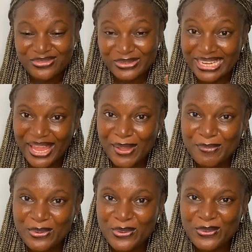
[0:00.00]

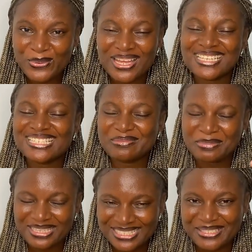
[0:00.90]
reliable and
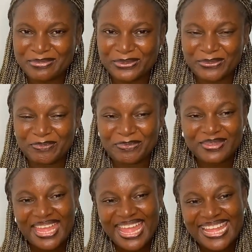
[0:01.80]
dependable.
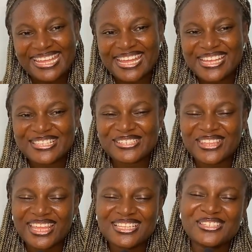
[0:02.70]
Yes, so
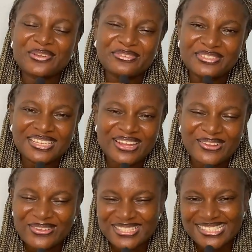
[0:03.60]
that's all for
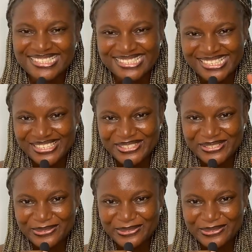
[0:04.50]
now. See you.